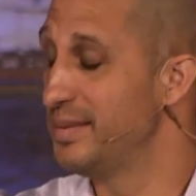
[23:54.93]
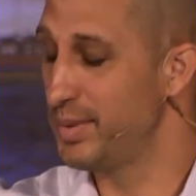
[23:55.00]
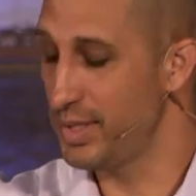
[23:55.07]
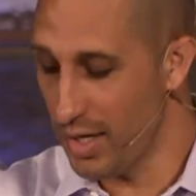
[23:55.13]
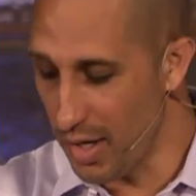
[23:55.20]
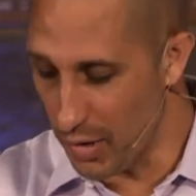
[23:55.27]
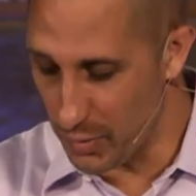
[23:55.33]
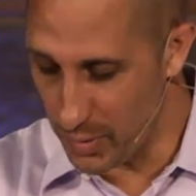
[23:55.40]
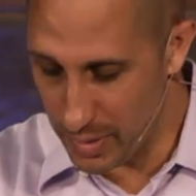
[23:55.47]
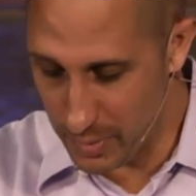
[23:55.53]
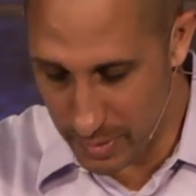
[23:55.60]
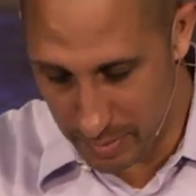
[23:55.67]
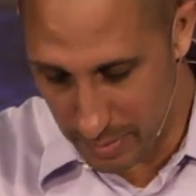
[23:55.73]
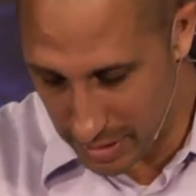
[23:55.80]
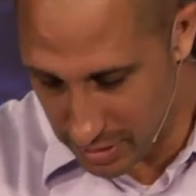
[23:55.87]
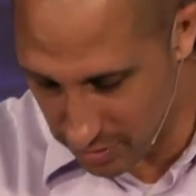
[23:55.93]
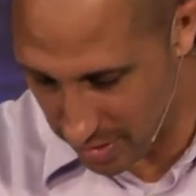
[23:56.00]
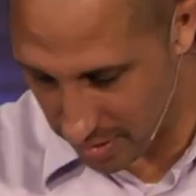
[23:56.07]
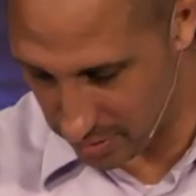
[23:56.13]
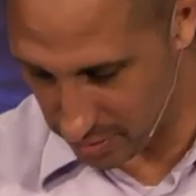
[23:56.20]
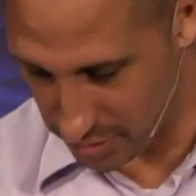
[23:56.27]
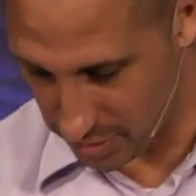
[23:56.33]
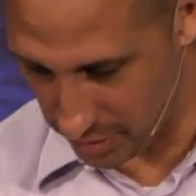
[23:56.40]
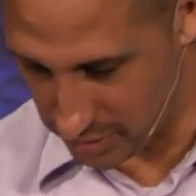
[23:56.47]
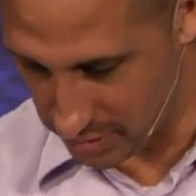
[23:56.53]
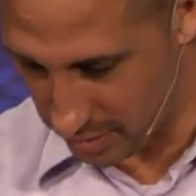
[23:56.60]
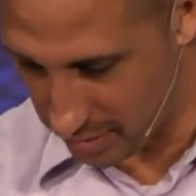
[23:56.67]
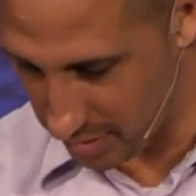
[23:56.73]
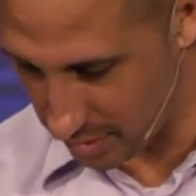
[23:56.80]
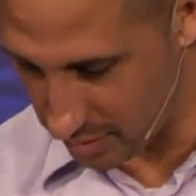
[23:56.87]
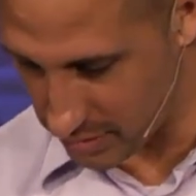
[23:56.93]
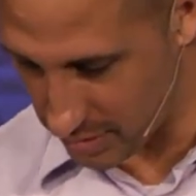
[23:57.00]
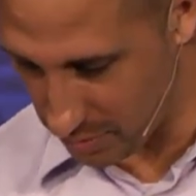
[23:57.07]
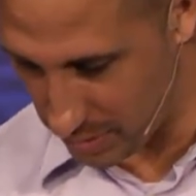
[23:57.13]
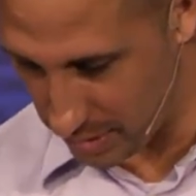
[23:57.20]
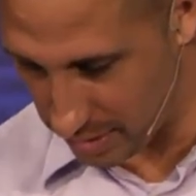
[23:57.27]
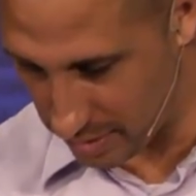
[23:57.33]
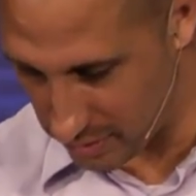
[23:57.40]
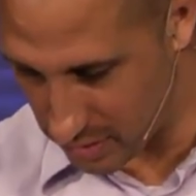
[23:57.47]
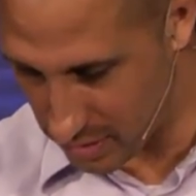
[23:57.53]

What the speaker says: But no, we would much rather trust in things that we can